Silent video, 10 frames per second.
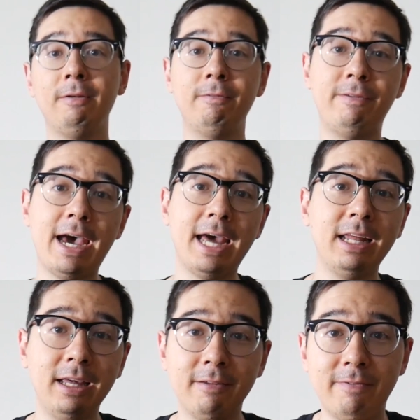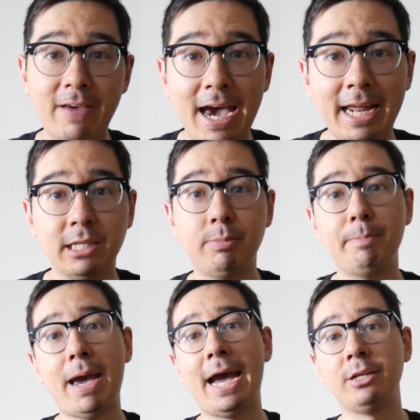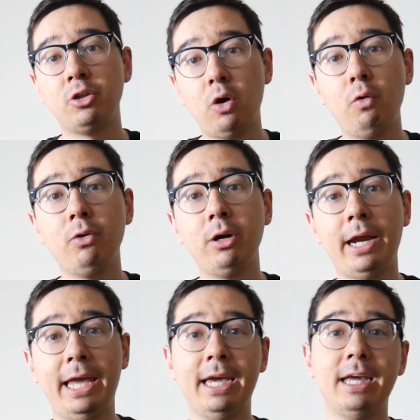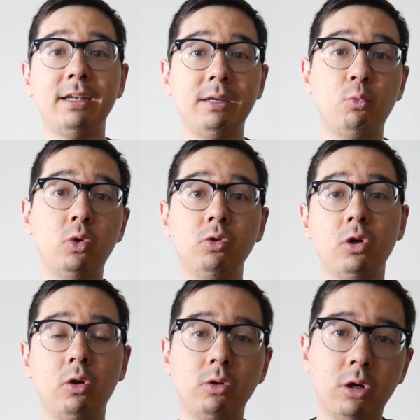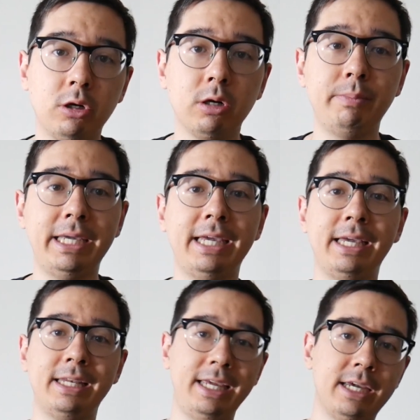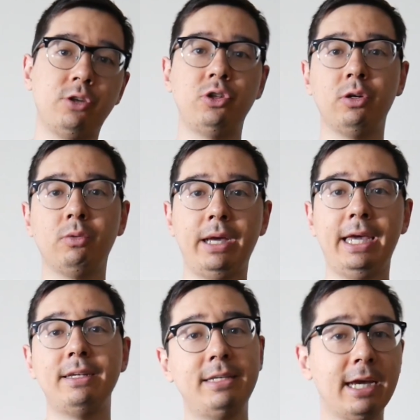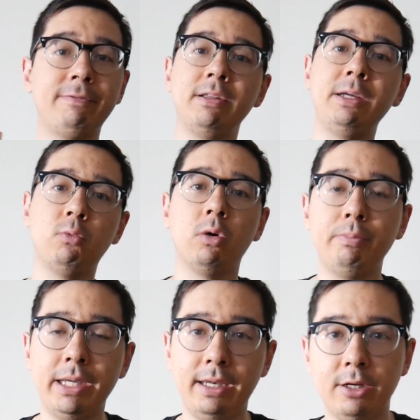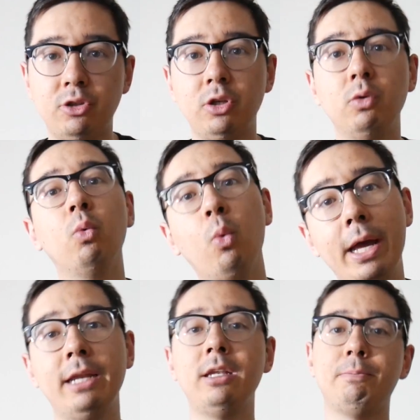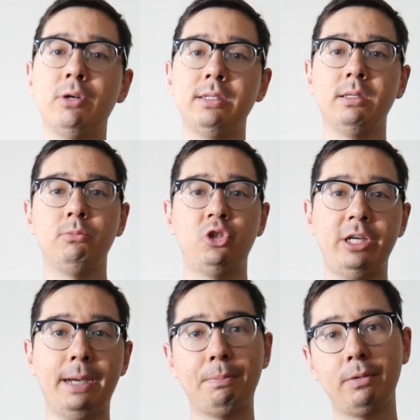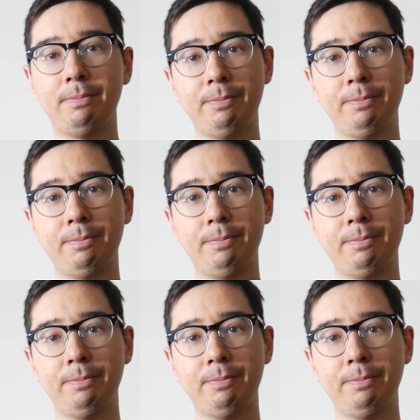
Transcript: that that has been patched over and will no longer be an issue, and definitely won't be an issue when the Prisms ship.